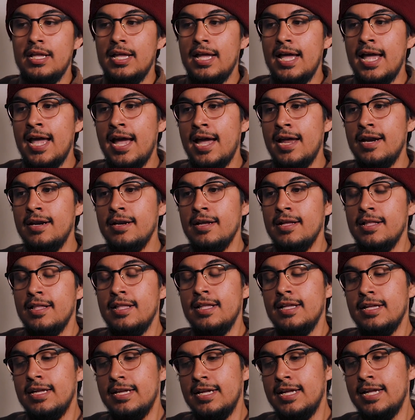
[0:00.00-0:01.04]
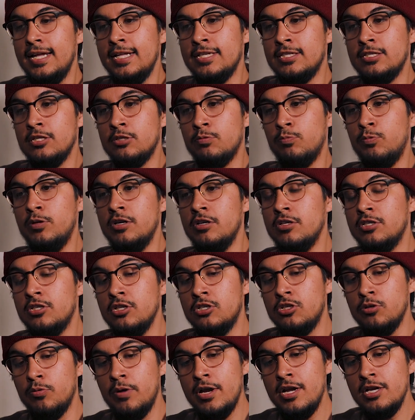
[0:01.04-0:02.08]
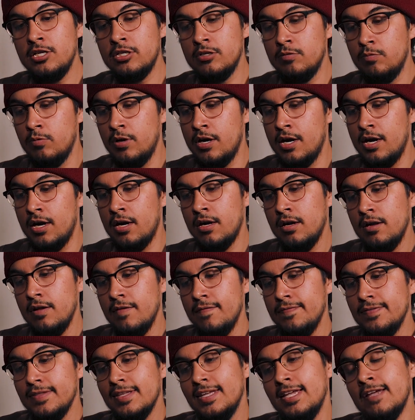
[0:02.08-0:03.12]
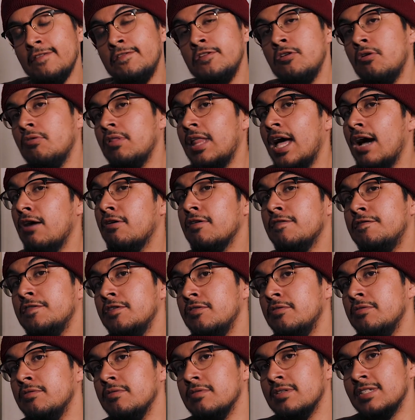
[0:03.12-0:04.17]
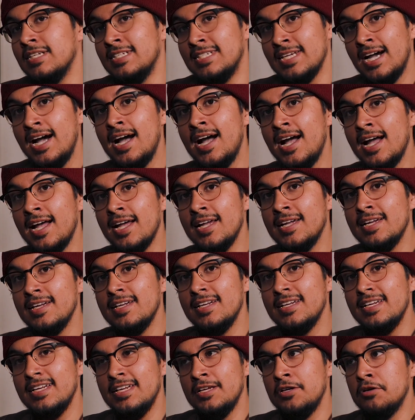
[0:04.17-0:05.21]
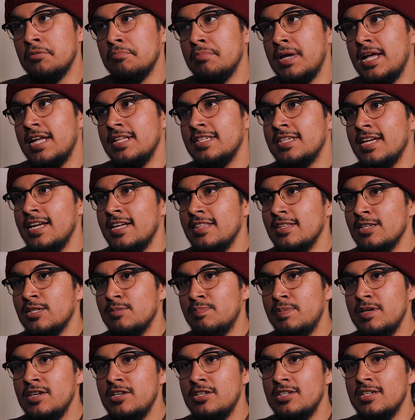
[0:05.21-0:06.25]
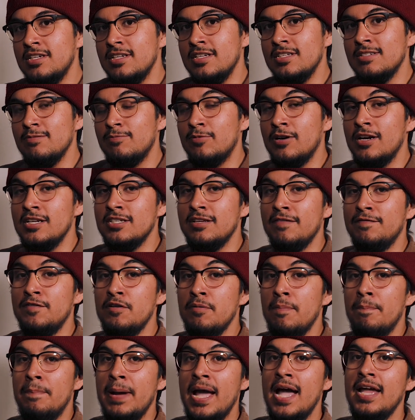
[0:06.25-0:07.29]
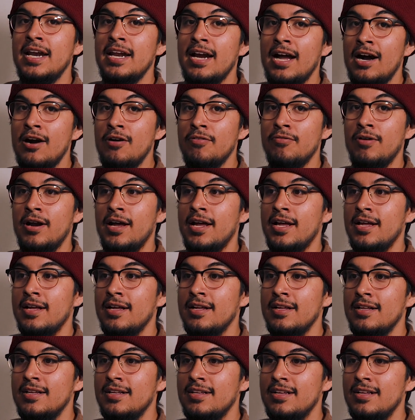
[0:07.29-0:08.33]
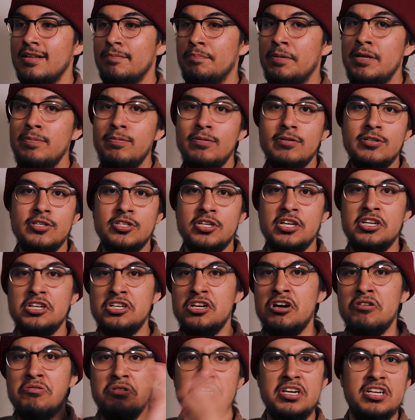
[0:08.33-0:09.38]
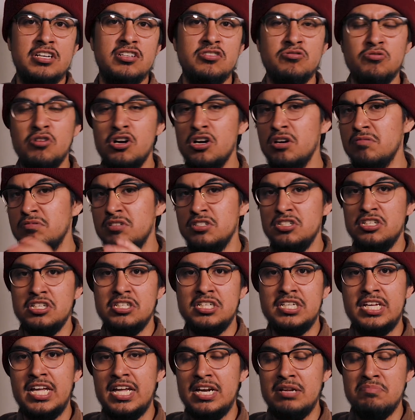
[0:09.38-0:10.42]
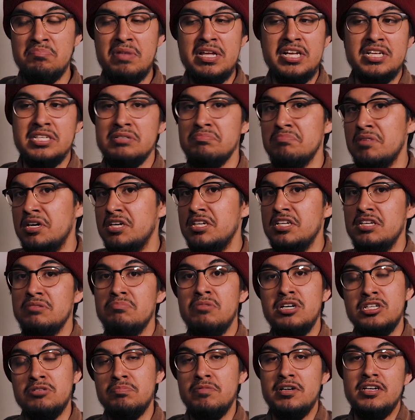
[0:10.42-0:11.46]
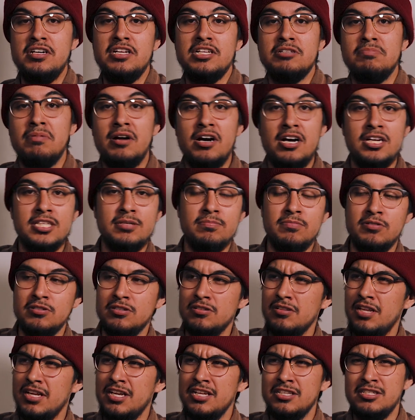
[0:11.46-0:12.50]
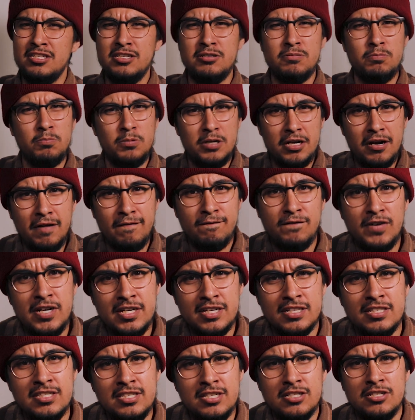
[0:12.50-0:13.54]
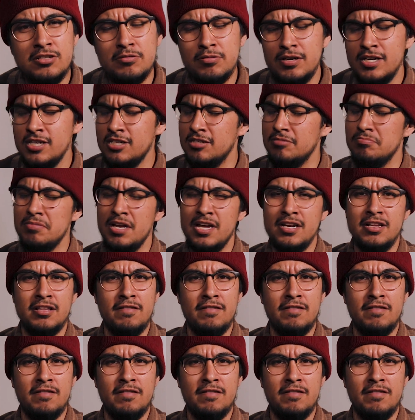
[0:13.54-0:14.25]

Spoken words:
And it's this weird situation where if you allow a few to die, it'll maintain the species, whereas if you ban it outright, people are just going to go in droves and just make as much money as possible. So like, it's this weird fucking situation, man.